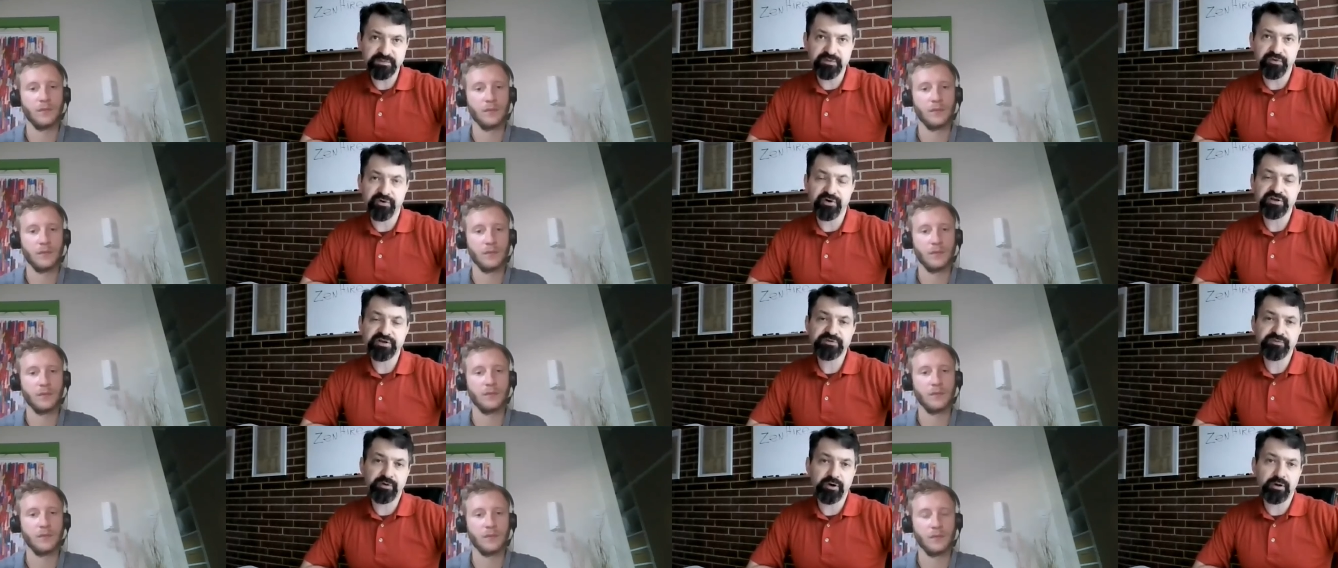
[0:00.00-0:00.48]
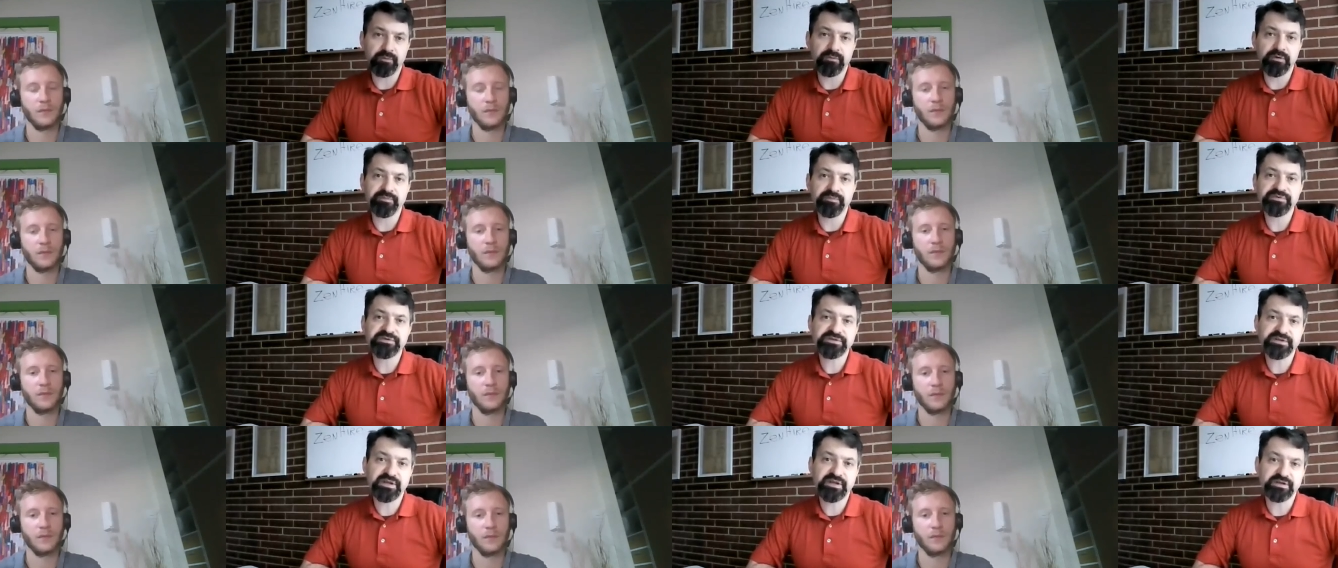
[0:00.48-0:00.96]
Speaker 1: experience
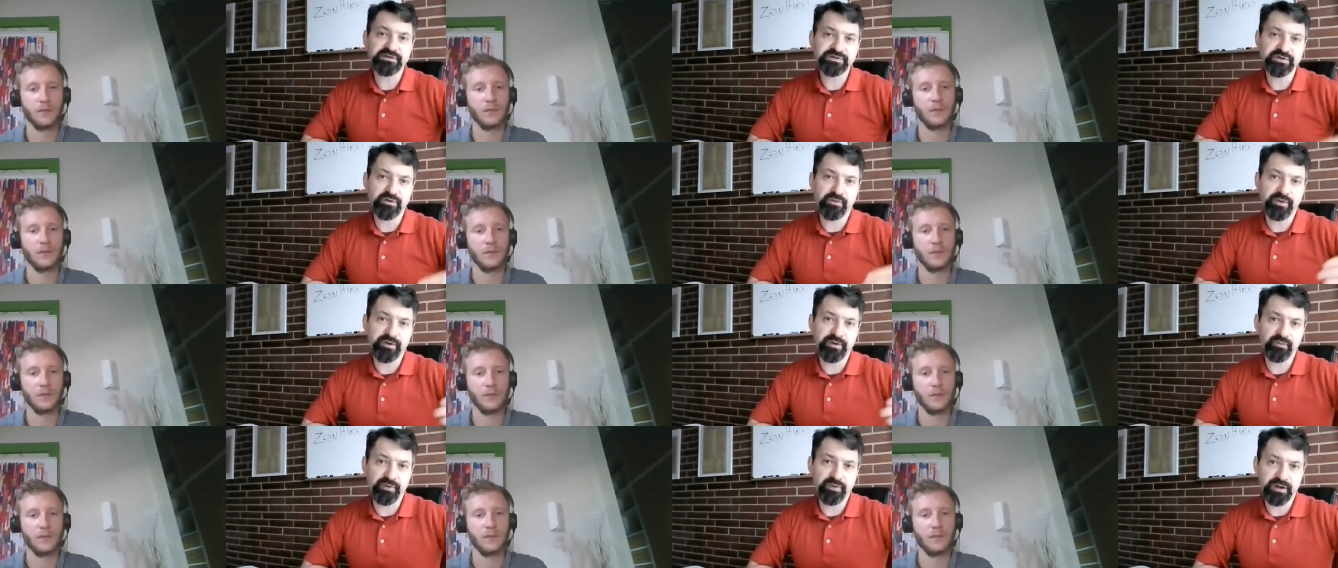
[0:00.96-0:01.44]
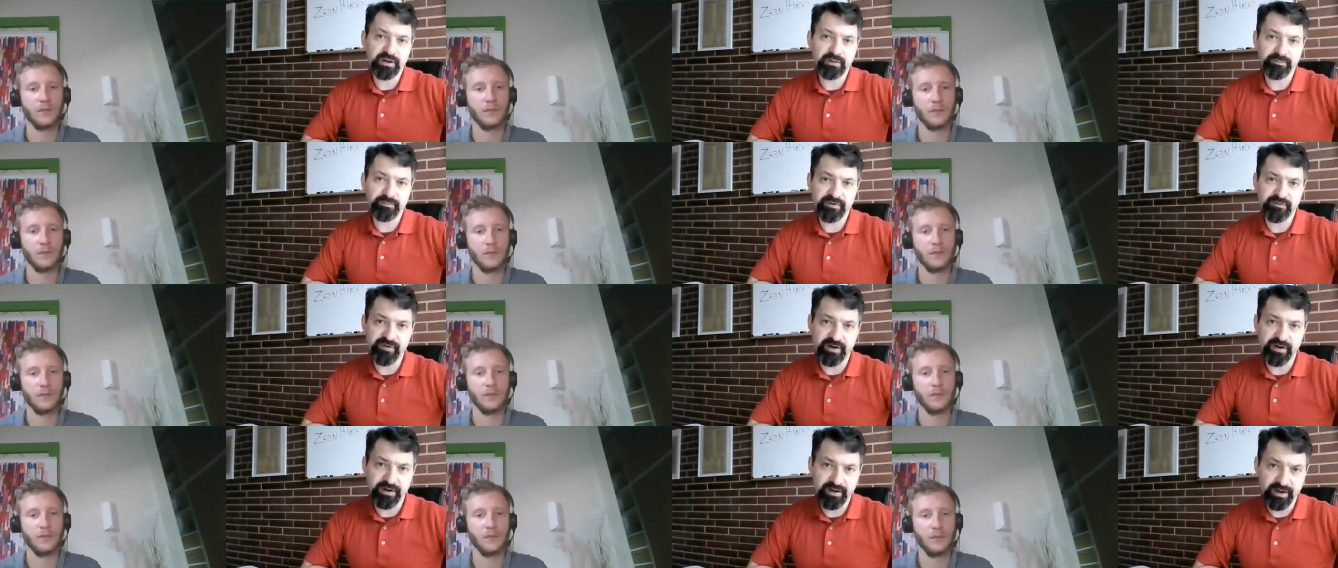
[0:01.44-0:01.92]
problems uh, so that we
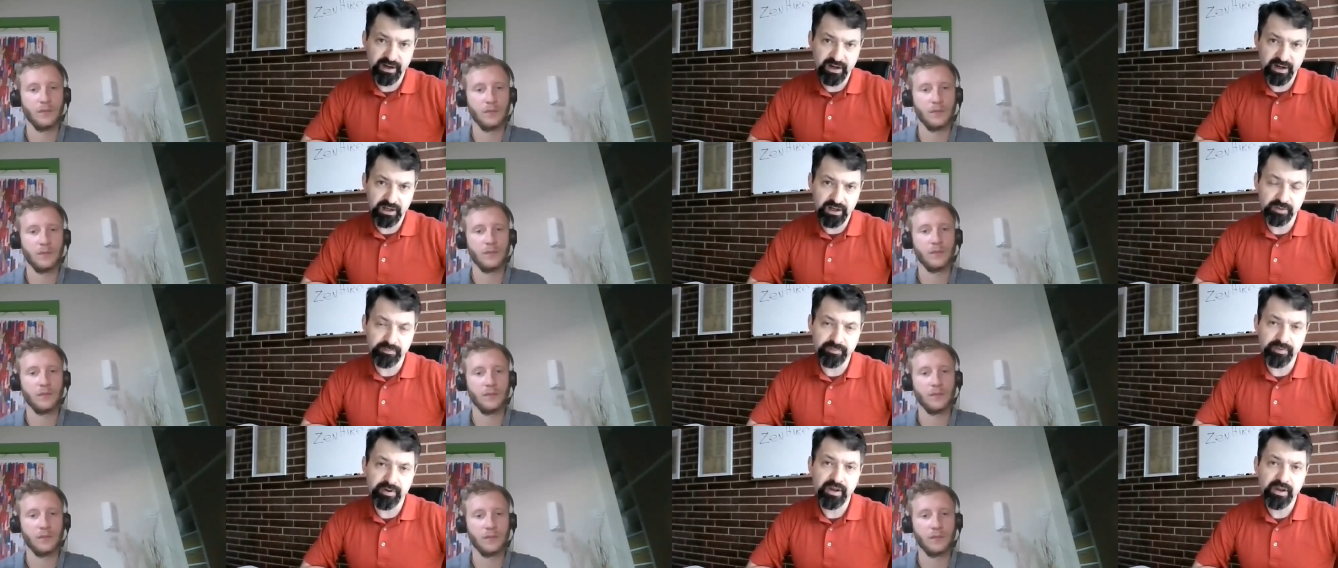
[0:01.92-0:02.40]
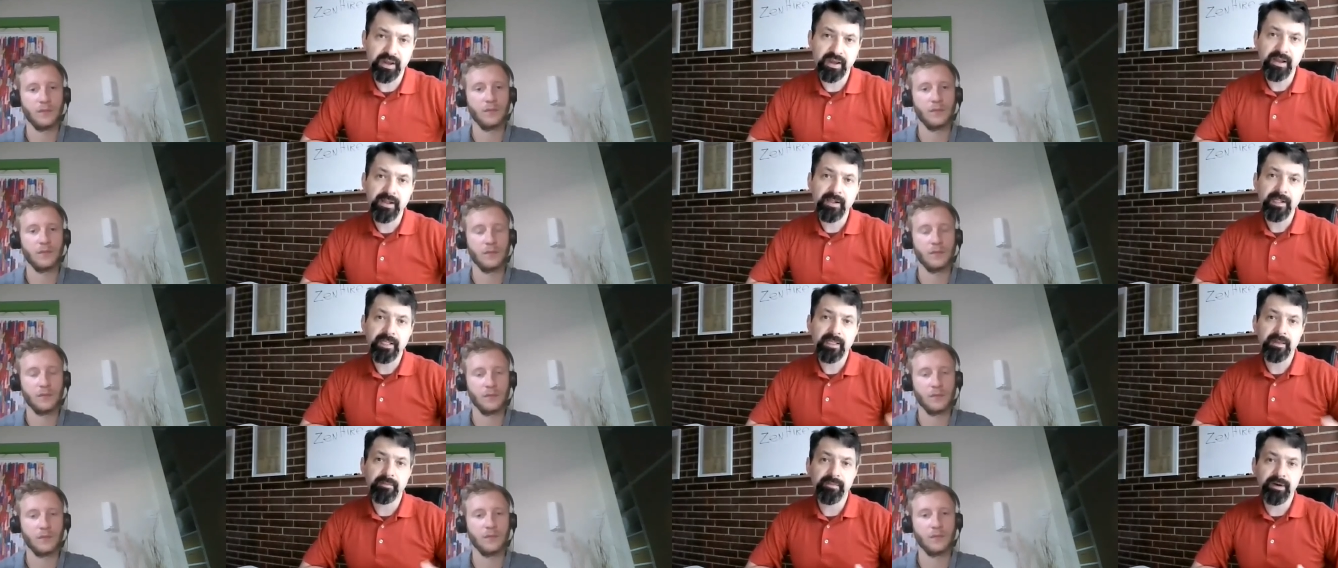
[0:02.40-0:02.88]
can provide help
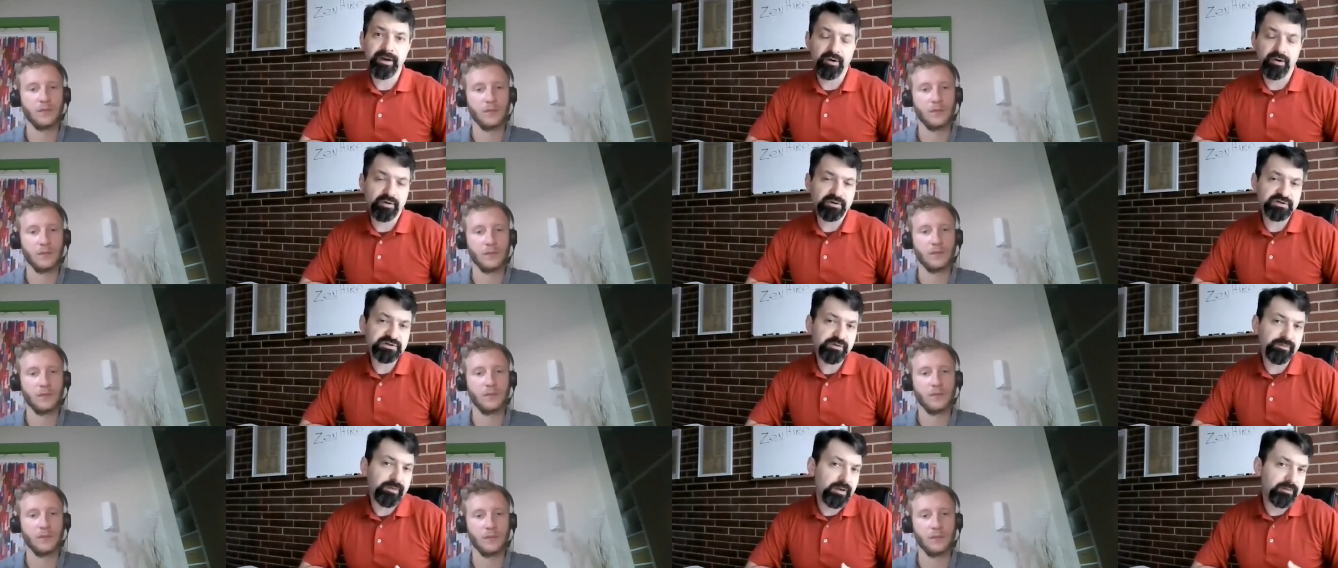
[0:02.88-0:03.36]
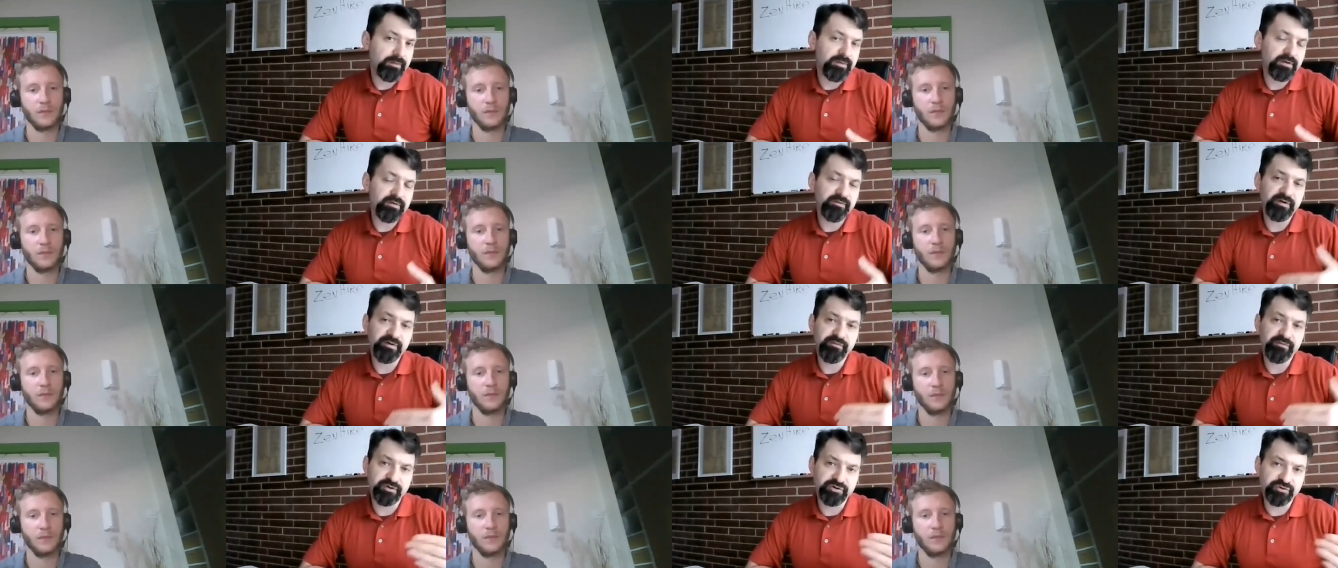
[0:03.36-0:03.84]
but also
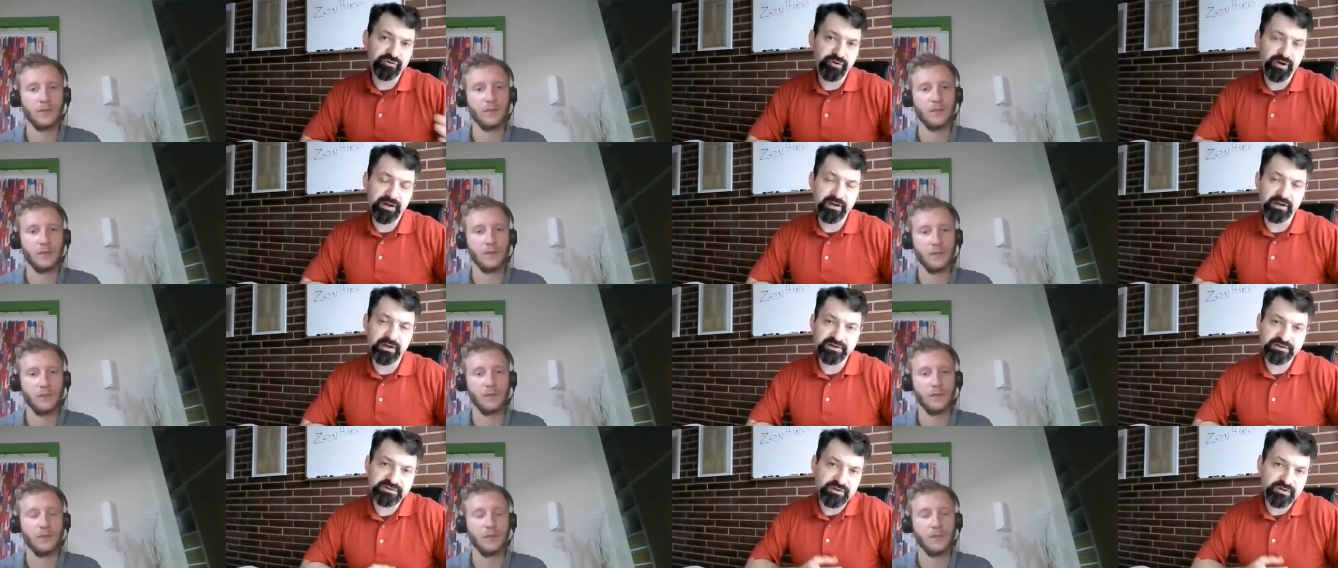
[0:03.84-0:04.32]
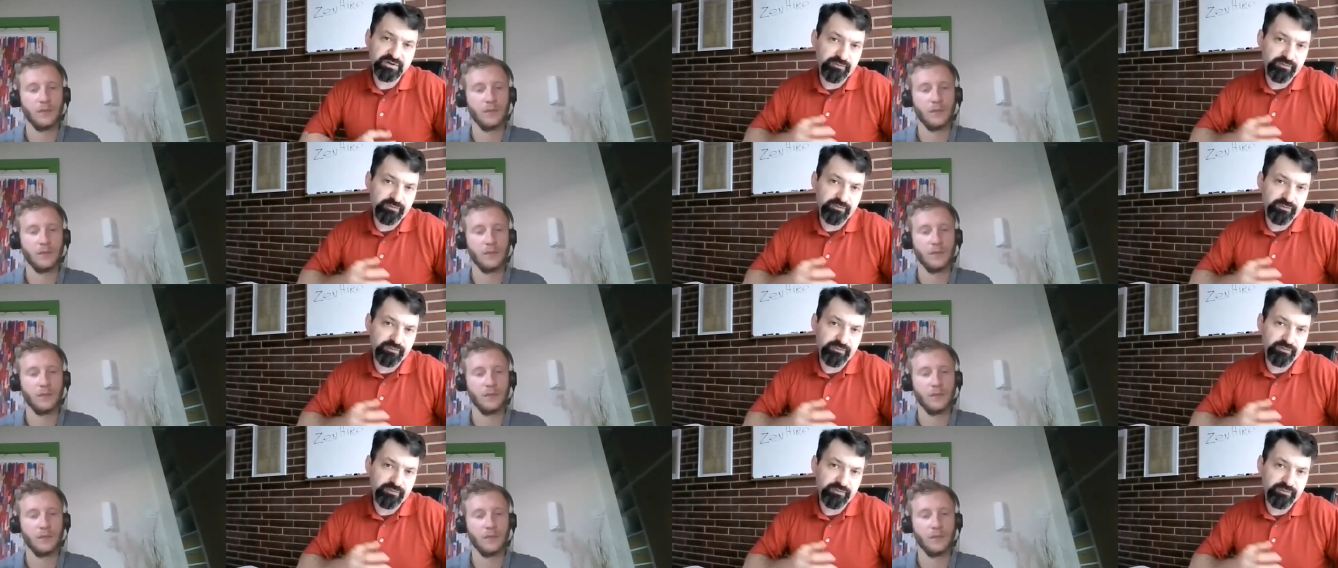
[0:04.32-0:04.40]
maybe even for training.